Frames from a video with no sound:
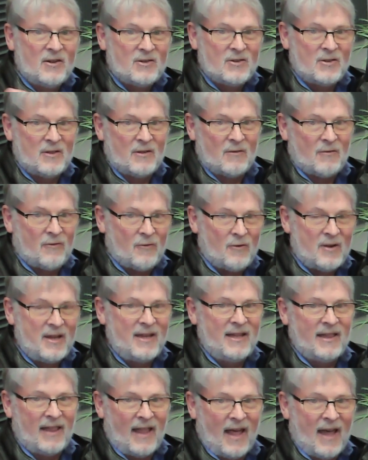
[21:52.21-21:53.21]
do the
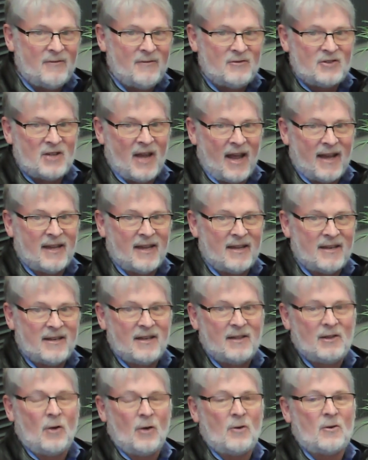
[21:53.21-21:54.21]
free life jacket
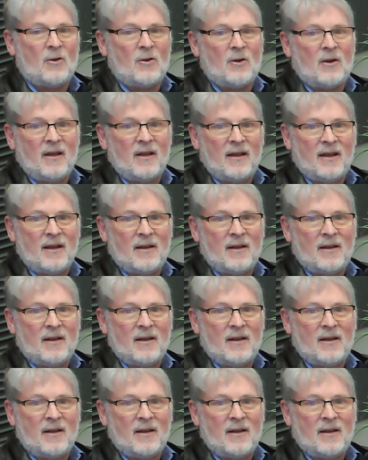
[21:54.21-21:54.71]
loaner